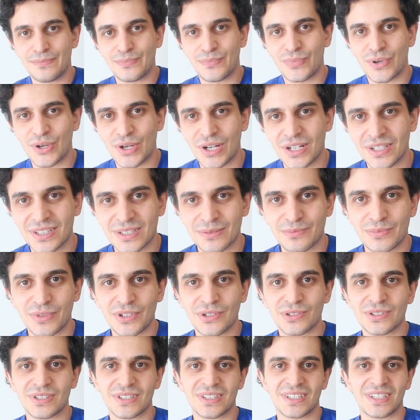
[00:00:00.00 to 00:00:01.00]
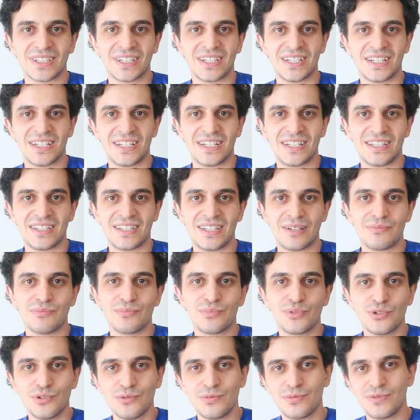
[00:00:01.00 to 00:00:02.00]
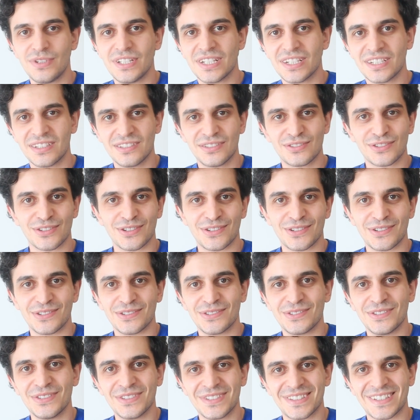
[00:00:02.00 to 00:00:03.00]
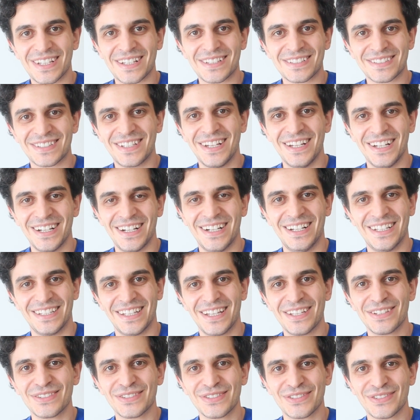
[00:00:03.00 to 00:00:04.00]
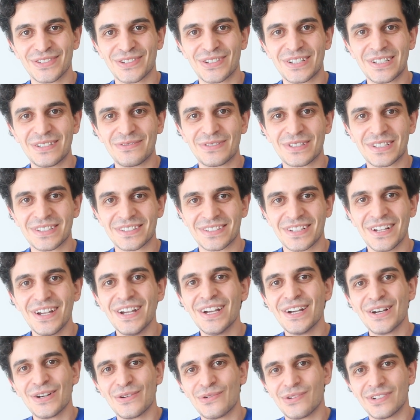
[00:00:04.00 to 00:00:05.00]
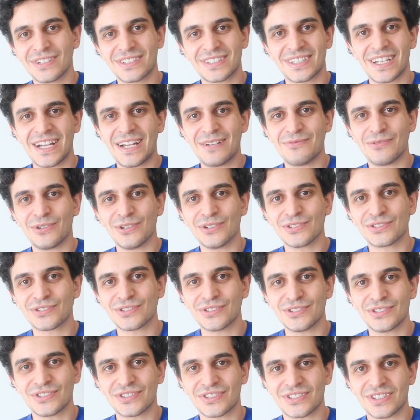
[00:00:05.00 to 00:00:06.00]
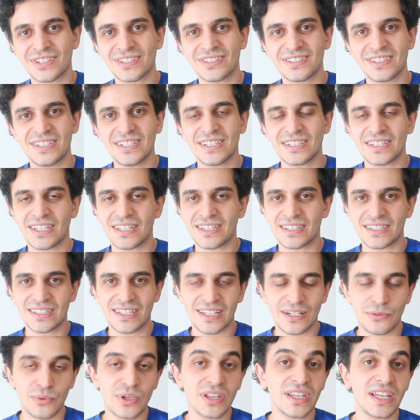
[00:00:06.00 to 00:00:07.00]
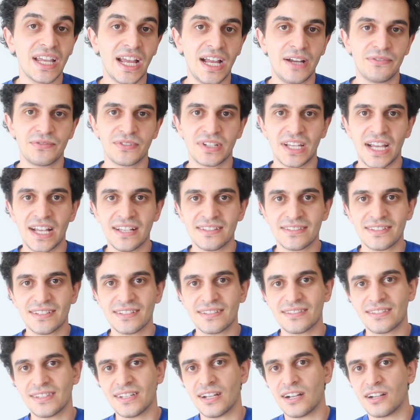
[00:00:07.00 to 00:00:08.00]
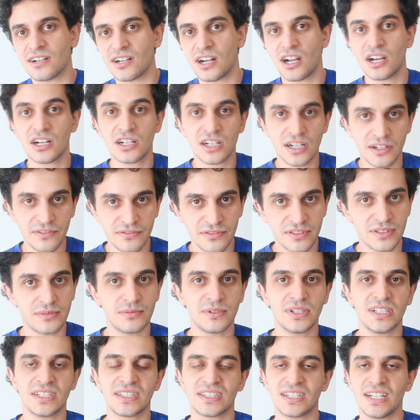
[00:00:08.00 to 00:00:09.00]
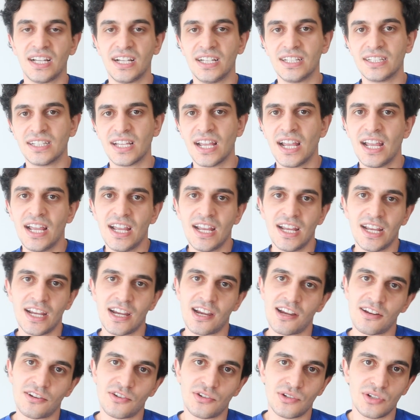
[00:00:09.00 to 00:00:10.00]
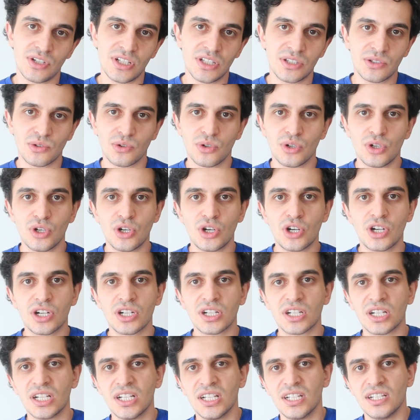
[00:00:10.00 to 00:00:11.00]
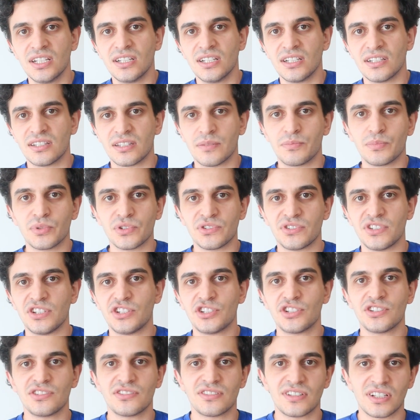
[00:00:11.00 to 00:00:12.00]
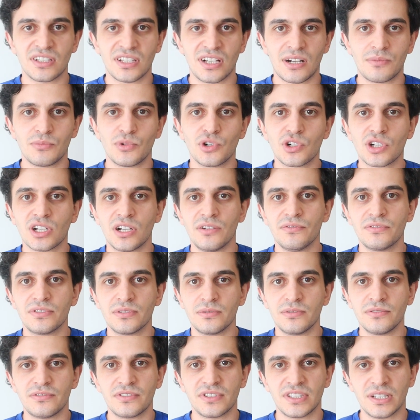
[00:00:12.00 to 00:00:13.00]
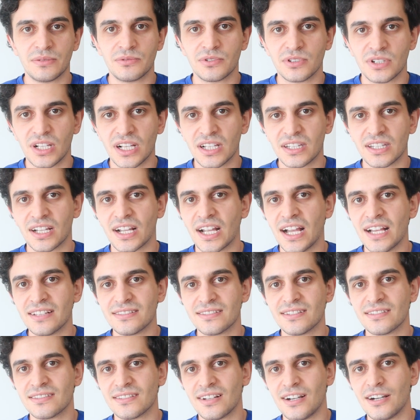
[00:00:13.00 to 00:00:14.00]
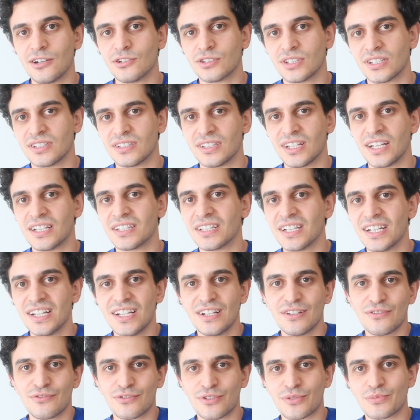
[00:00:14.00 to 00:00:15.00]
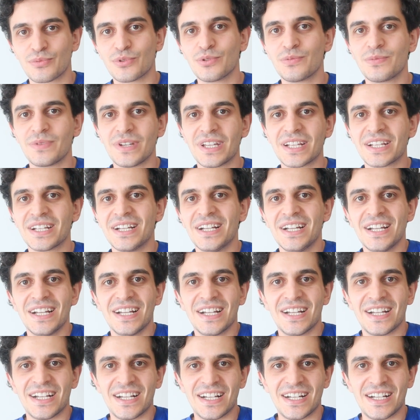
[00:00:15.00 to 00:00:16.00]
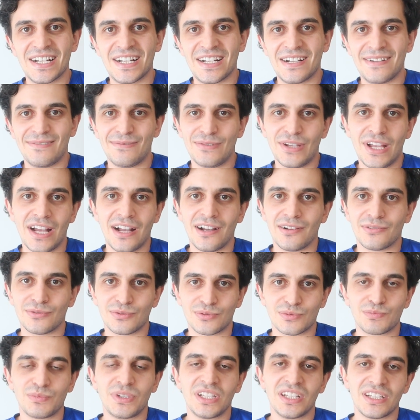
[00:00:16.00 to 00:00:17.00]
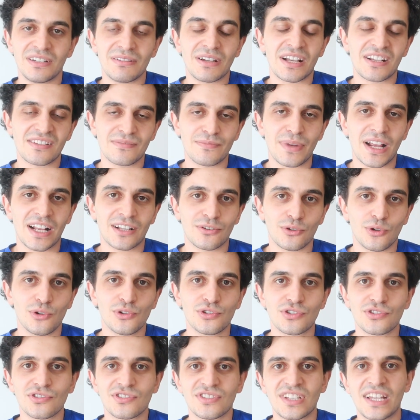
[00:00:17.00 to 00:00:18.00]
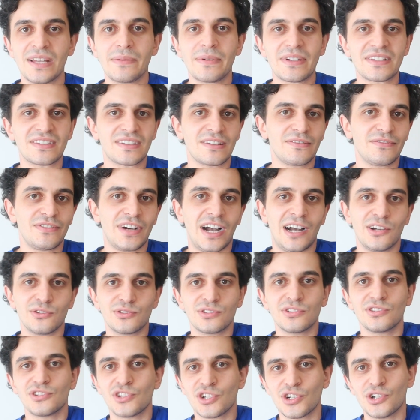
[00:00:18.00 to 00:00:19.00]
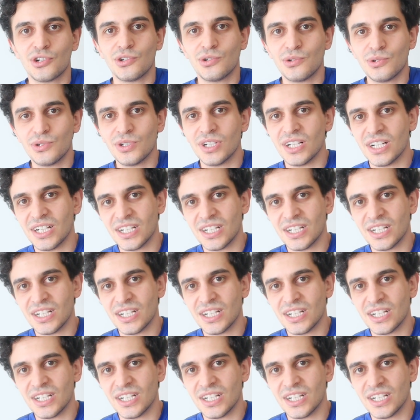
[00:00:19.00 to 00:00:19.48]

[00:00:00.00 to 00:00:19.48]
part about them pooping. So that's another story, because with time also you start seeing that when they have gases, they are uncomfortable at night, and you need to learn the positions that are more comfortable for them to let the gases out. And then for pooping, expect also, same as the fountain show,